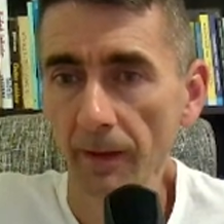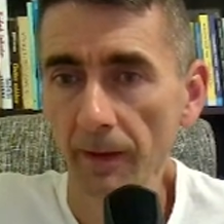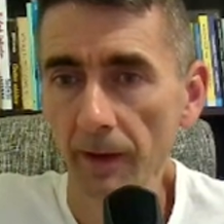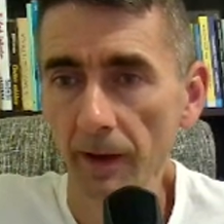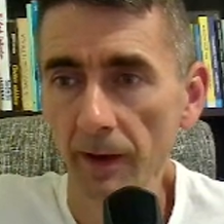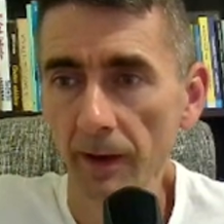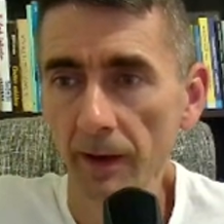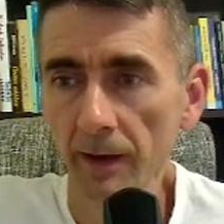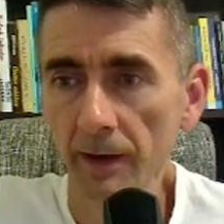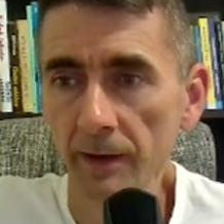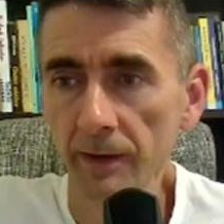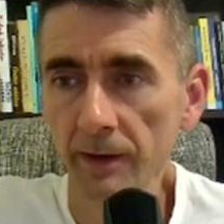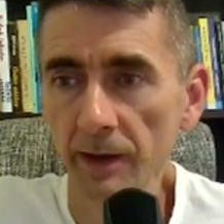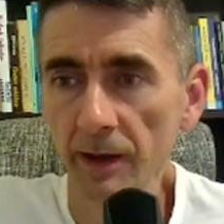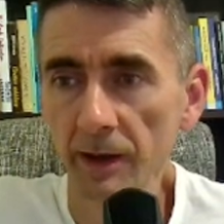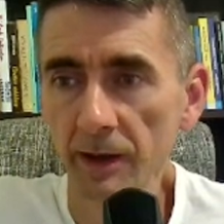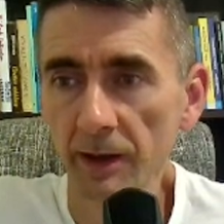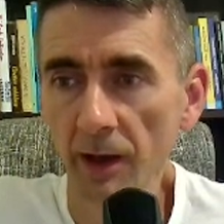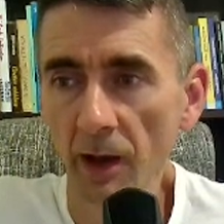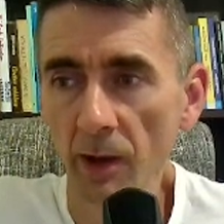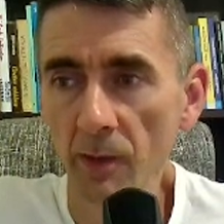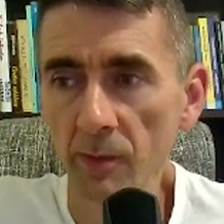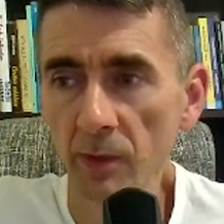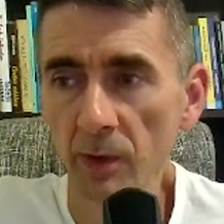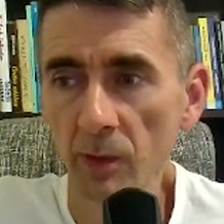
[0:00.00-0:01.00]
and they
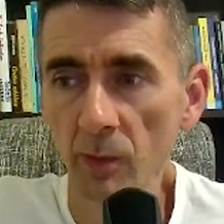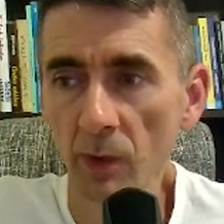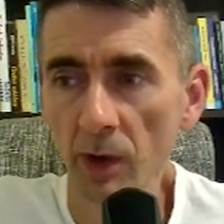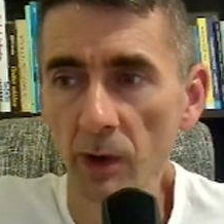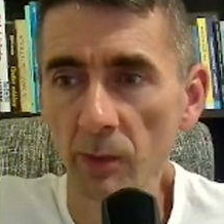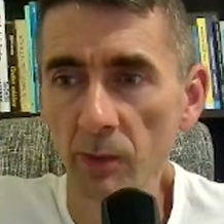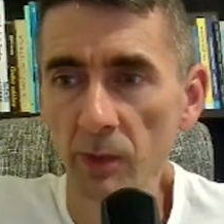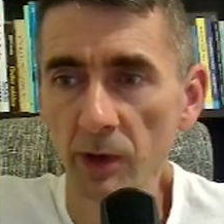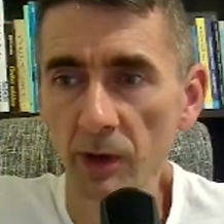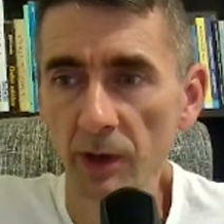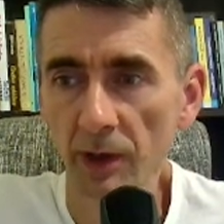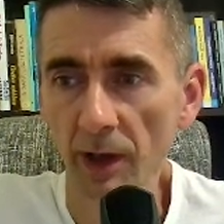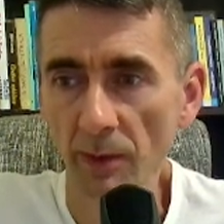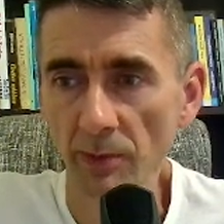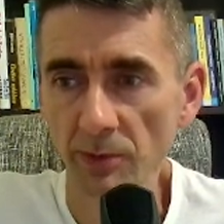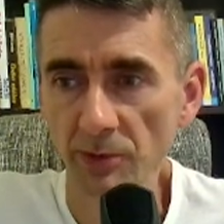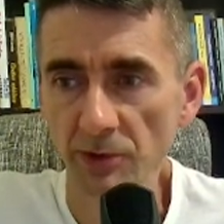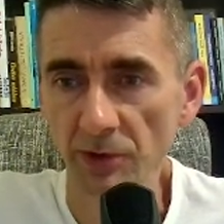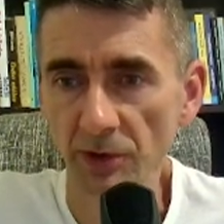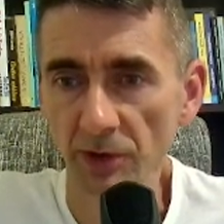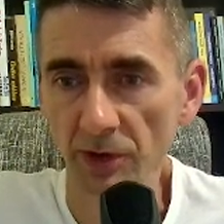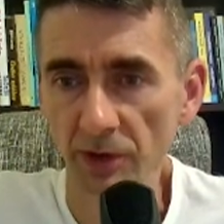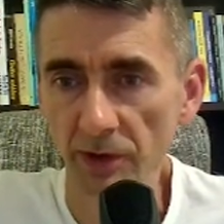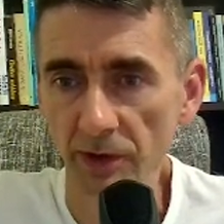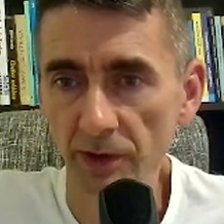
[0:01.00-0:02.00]
can be maybe
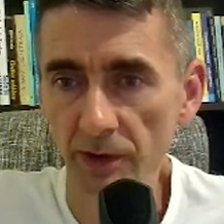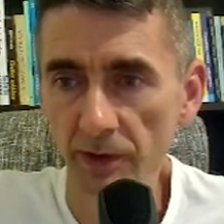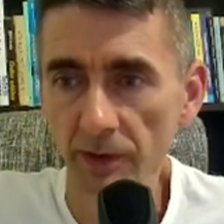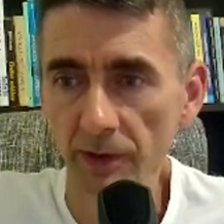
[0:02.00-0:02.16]
captured.